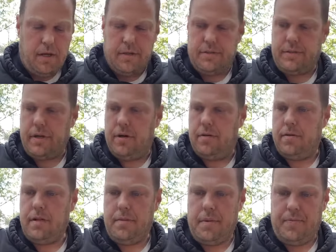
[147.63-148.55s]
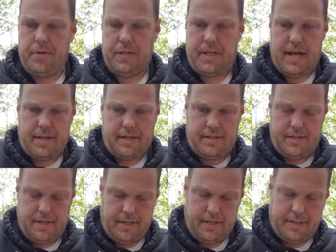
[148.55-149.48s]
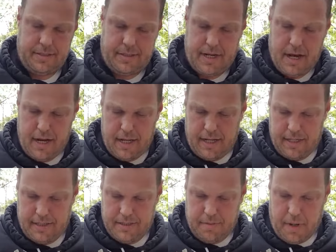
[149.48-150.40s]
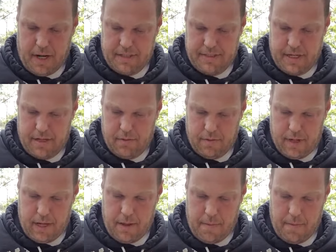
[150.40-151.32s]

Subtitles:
So let me put that aside and get this box out of the way.